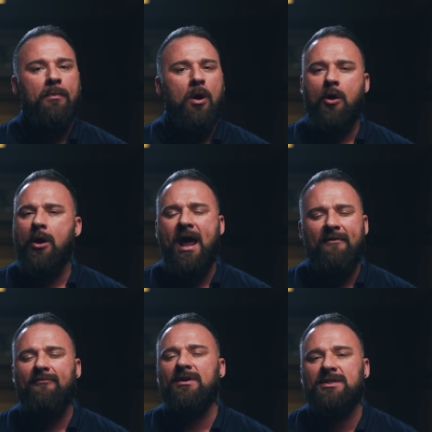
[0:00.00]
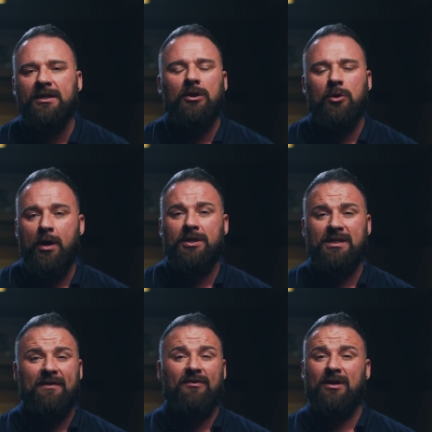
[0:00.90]
but on every single
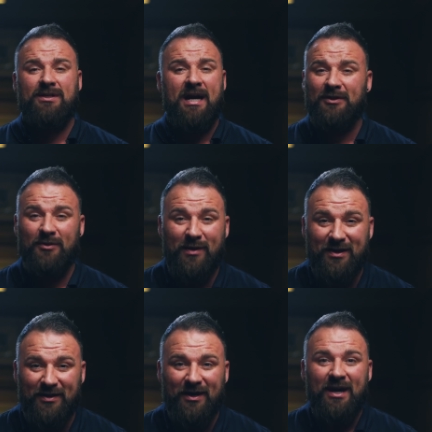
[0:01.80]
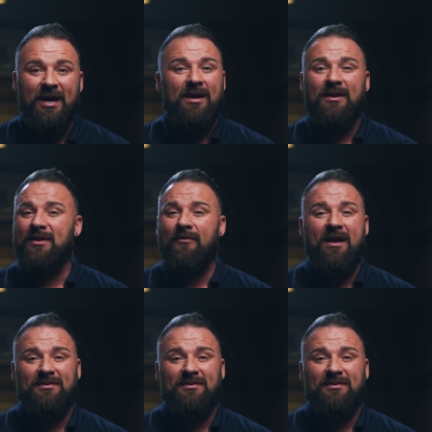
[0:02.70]
question I've attacked her with, their